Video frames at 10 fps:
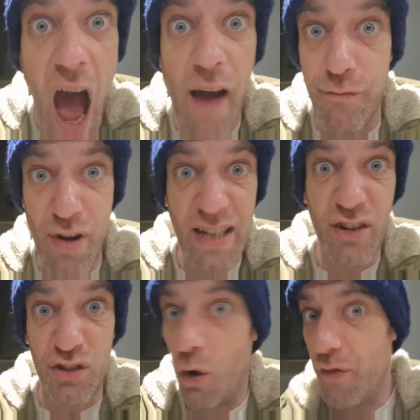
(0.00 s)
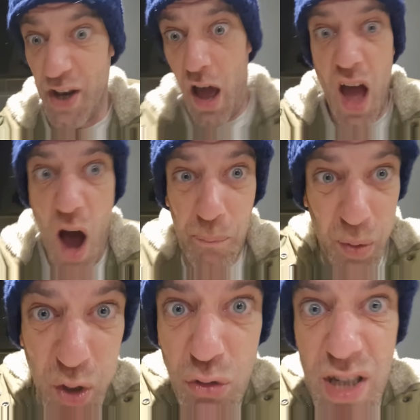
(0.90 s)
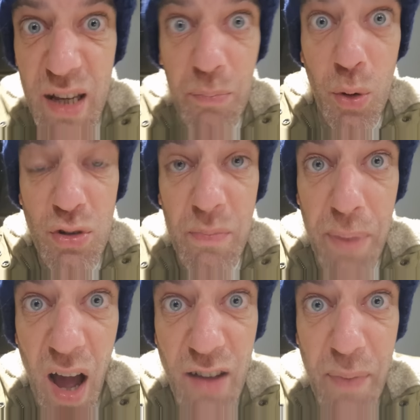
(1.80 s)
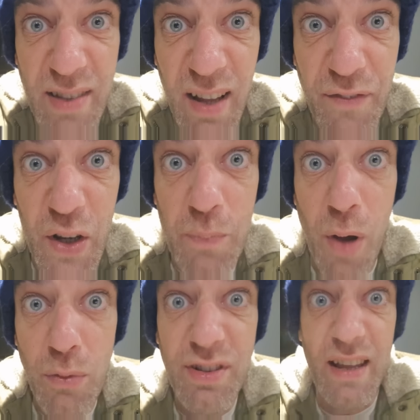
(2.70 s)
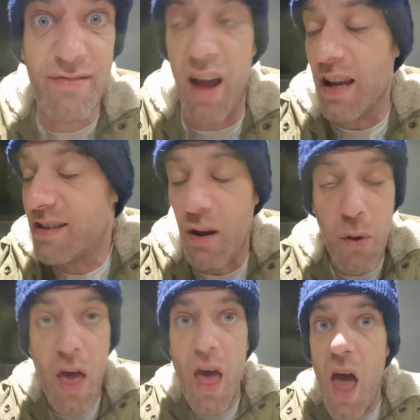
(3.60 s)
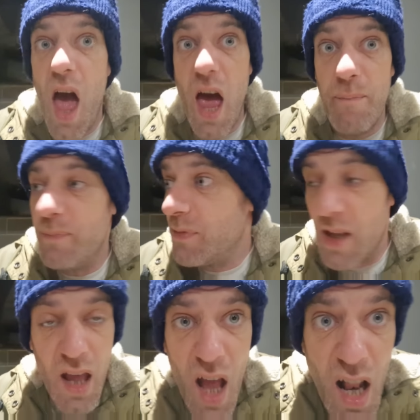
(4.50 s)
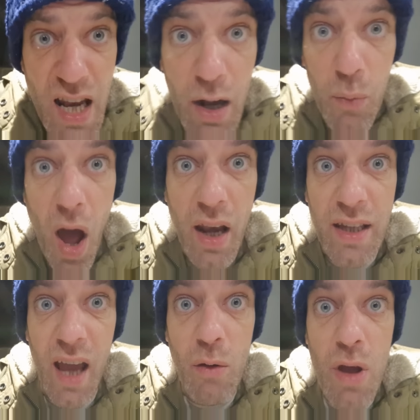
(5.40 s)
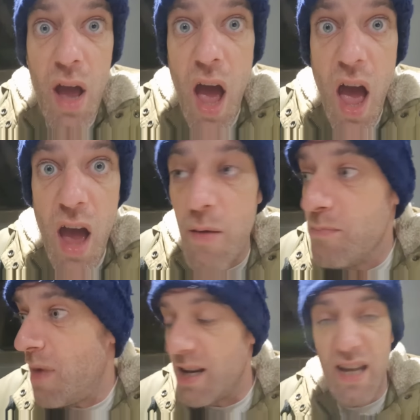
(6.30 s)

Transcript: I've rediscovered a bloody important part of myself in the process, right? So, a little while ago, my